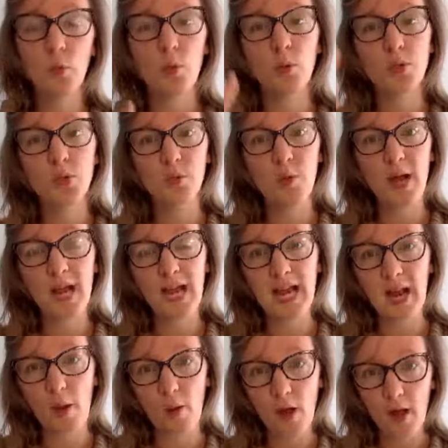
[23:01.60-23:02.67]
Or do I
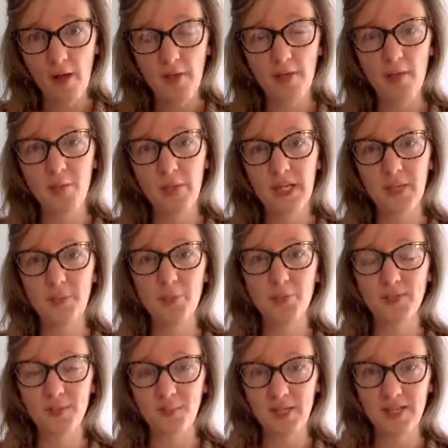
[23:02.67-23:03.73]
allow other
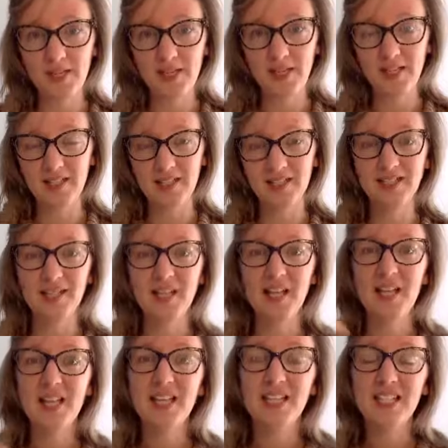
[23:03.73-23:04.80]
people's opinions
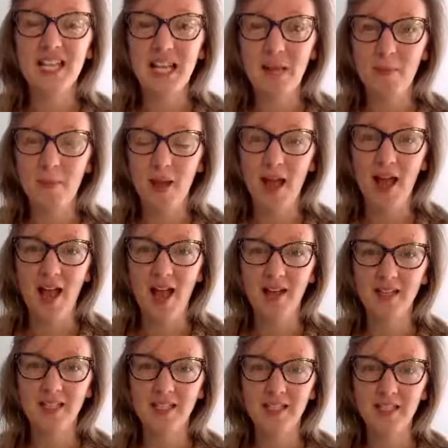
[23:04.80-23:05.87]
to
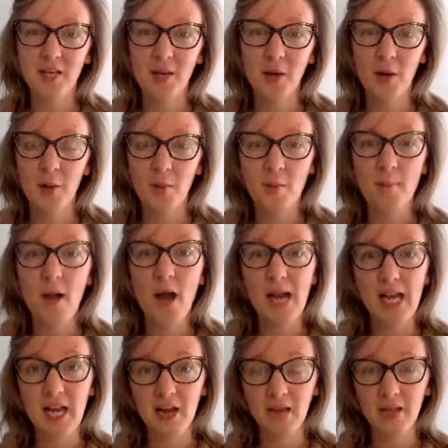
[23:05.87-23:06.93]
impact
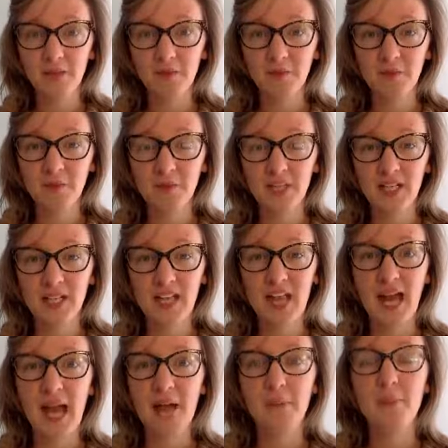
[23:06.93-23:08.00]
my life
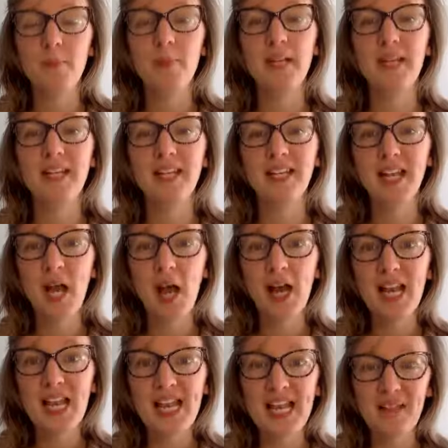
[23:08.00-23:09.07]
and me
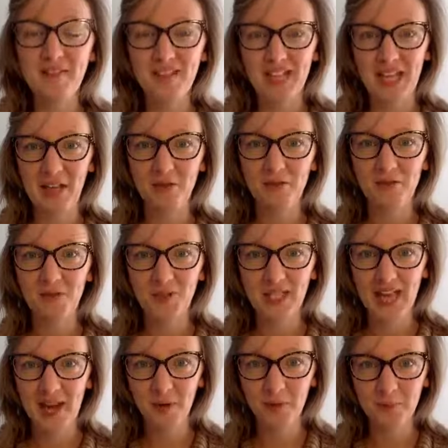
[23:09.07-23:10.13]
living it
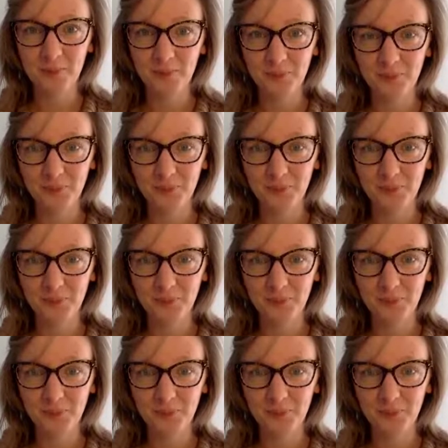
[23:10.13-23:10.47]
full out,